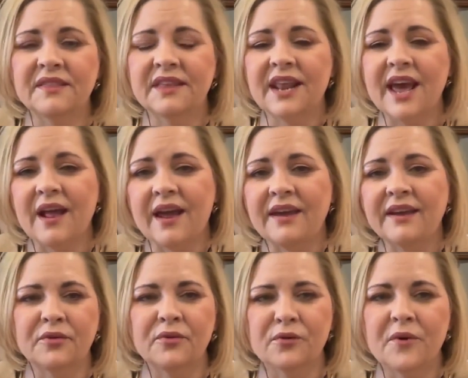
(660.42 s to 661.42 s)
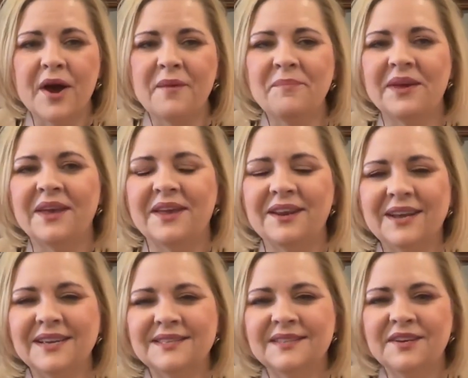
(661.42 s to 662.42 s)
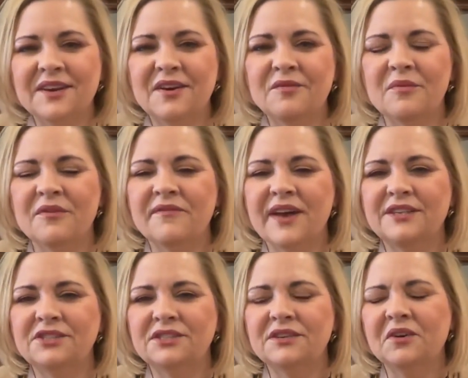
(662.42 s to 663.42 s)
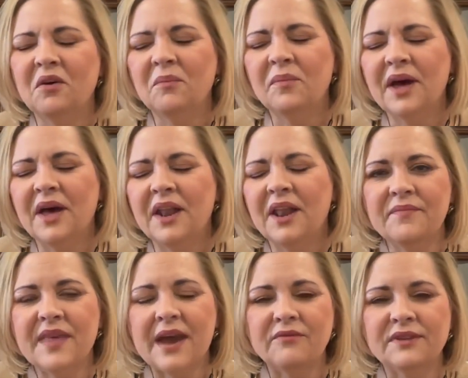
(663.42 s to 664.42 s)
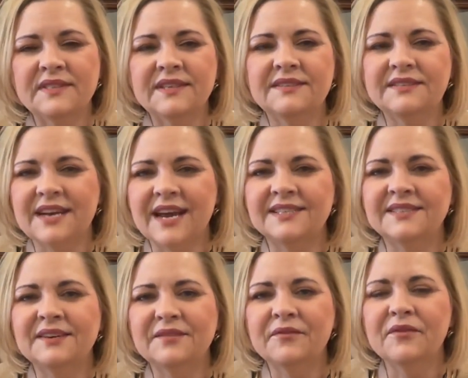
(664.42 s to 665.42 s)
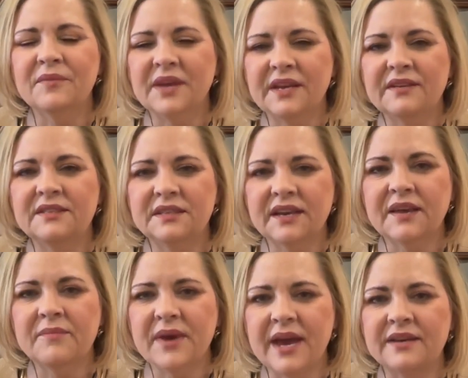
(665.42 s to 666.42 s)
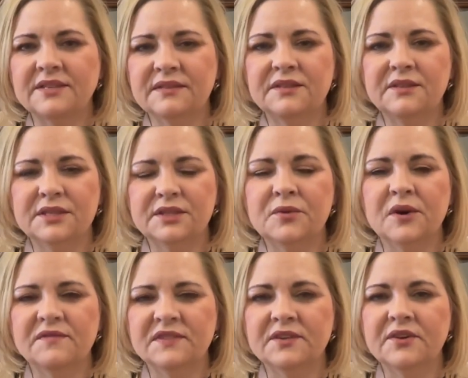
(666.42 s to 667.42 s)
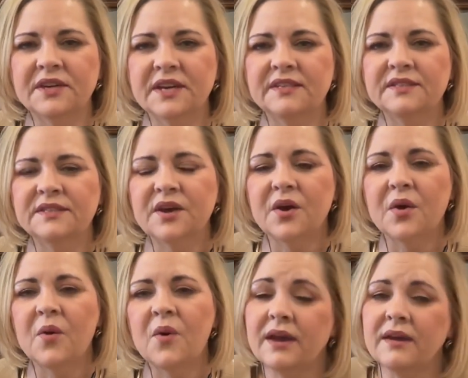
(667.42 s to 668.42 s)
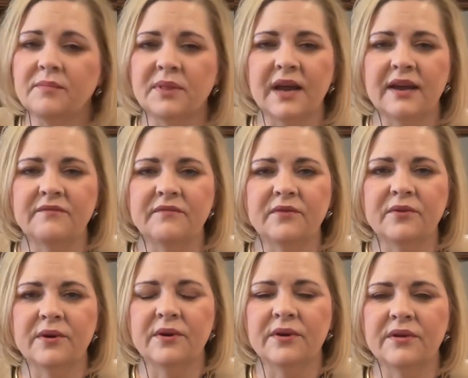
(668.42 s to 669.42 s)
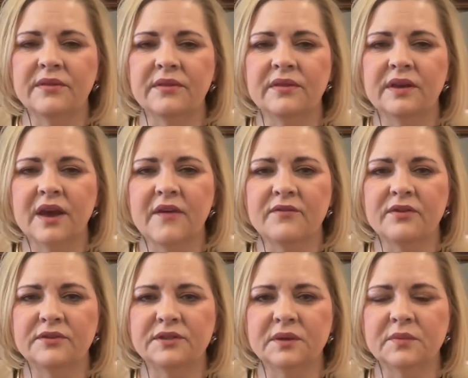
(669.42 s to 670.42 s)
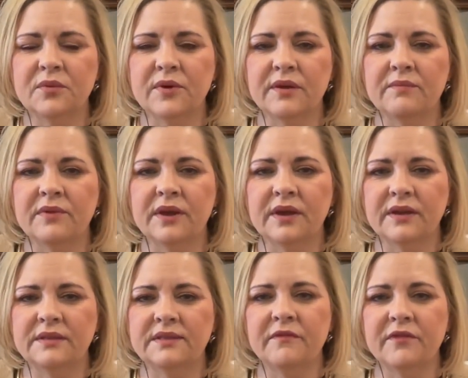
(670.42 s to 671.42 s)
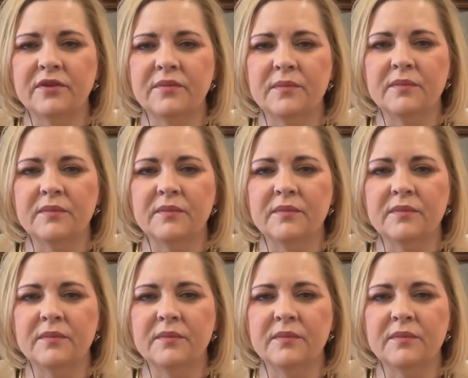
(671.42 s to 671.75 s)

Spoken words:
that I grew up in as a young professional. But that was enticing for me to get back to the 12th Circuit. So I applied for the governor's appointment for the